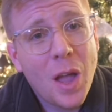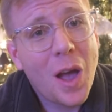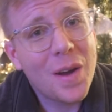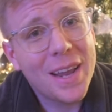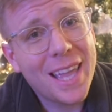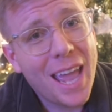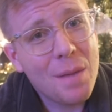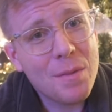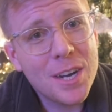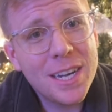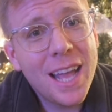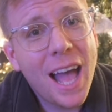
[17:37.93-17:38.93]
All right,
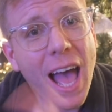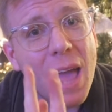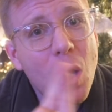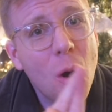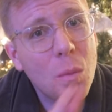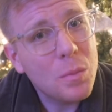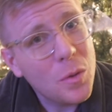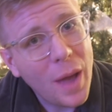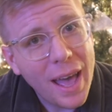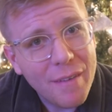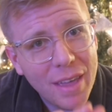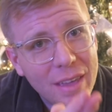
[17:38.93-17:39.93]
Cameron, I hope you
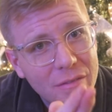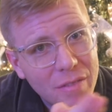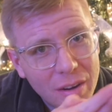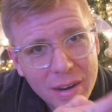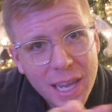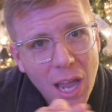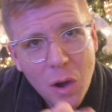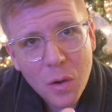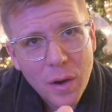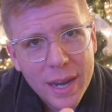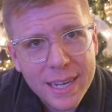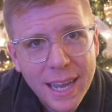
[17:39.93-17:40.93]
have a very
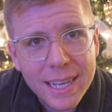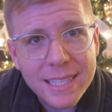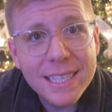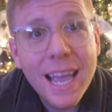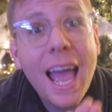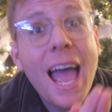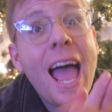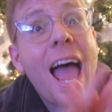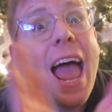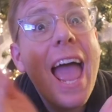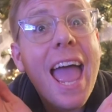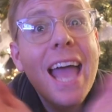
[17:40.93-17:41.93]
great night.
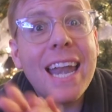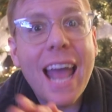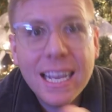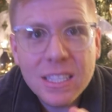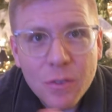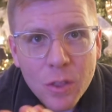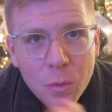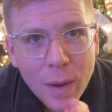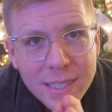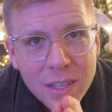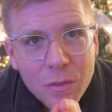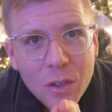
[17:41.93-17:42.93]
And as for the
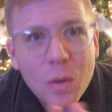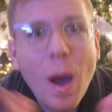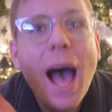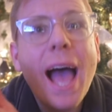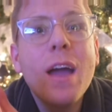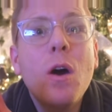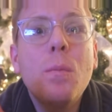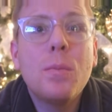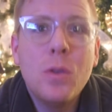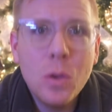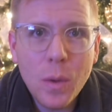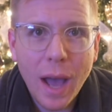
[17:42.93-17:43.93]
rest of you, I hope
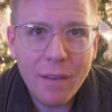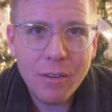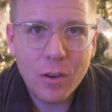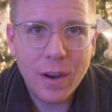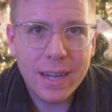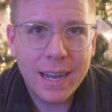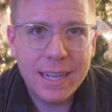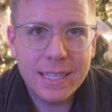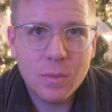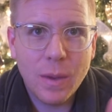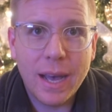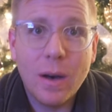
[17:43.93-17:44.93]
you have a great night
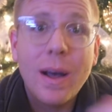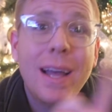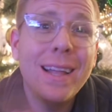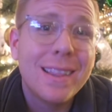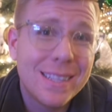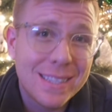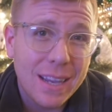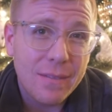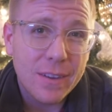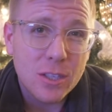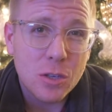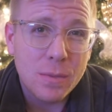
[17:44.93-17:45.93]
as well. This light
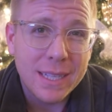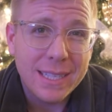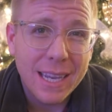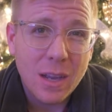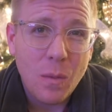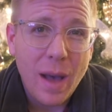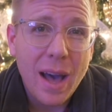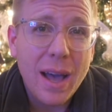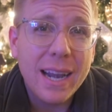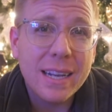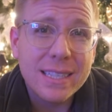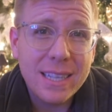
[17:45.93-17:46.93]
fixture might take a while,
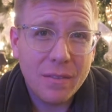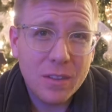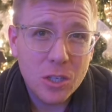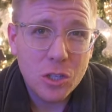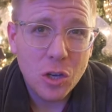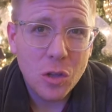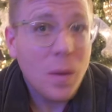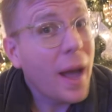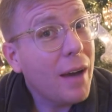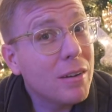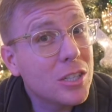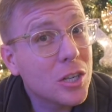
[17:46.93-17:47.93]
and I'll definitely show you
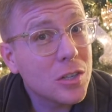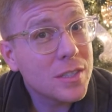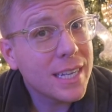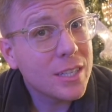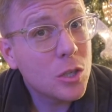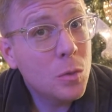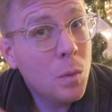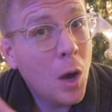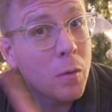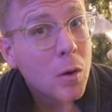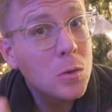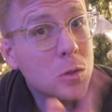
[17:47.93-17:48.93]
how it turns out
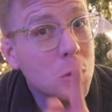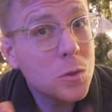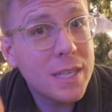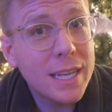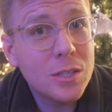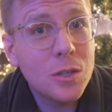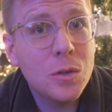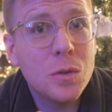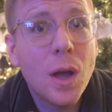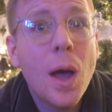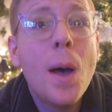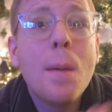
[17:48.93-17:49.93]
tomorrow, so stay
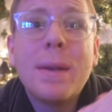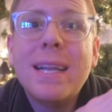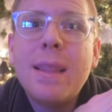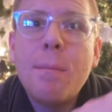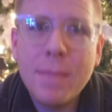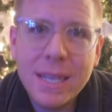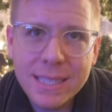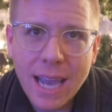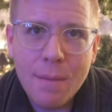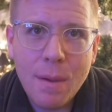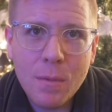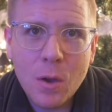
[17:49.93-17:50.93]
tuned. But in the
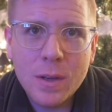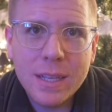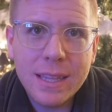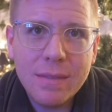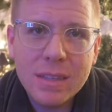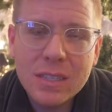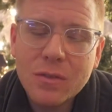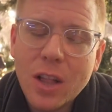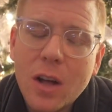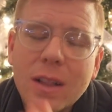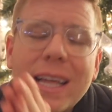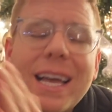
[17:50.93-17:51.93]
meantime, I'm going to leave this
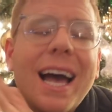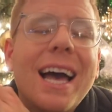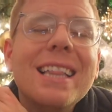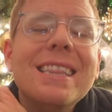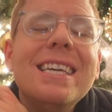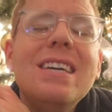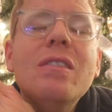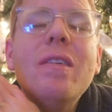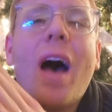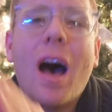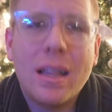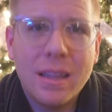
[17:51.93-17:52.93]
vlog like I leave
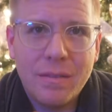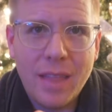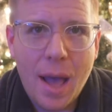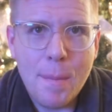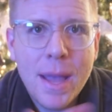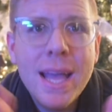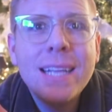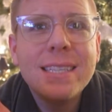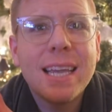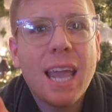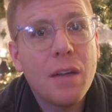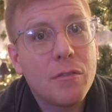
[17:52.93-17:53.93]
all of them.
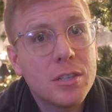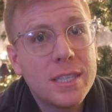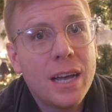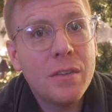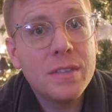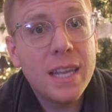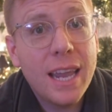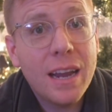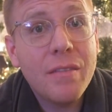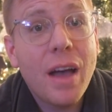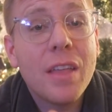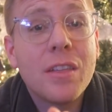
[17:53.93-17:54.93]
Take care of yourself, take care
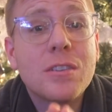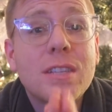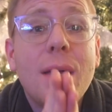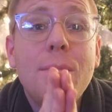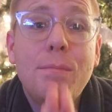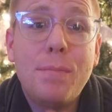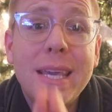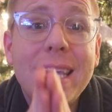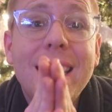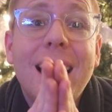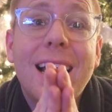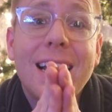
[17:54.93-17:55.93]
of others, and
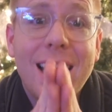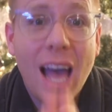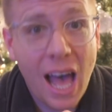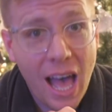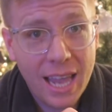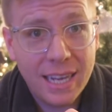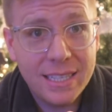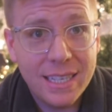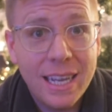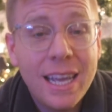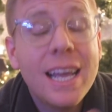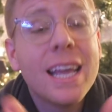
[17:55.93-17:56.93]
be kind.
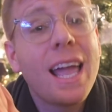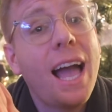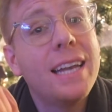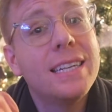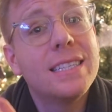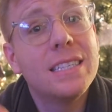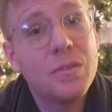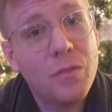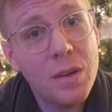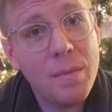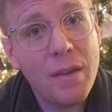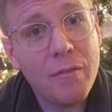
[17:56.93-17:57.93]
Kindness is
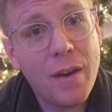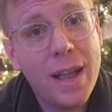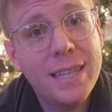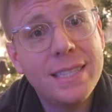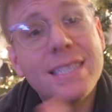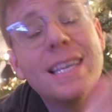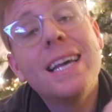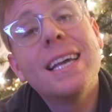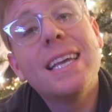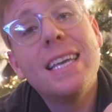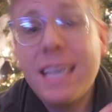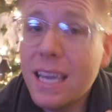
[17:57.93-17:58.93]
free, my friends.
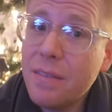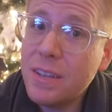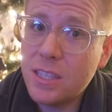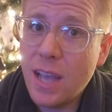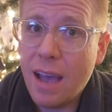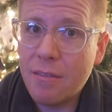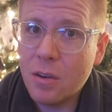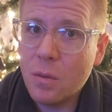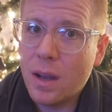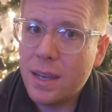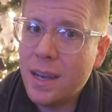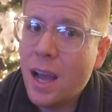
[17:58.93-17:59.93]
Give it to
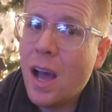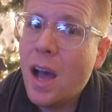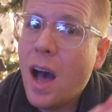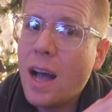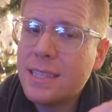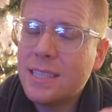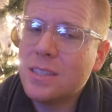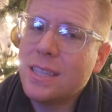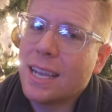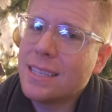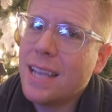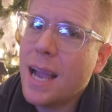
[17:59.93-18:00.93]
everyone. Until
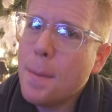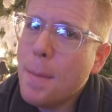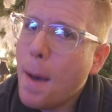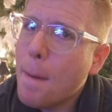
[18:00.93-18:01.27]
next time,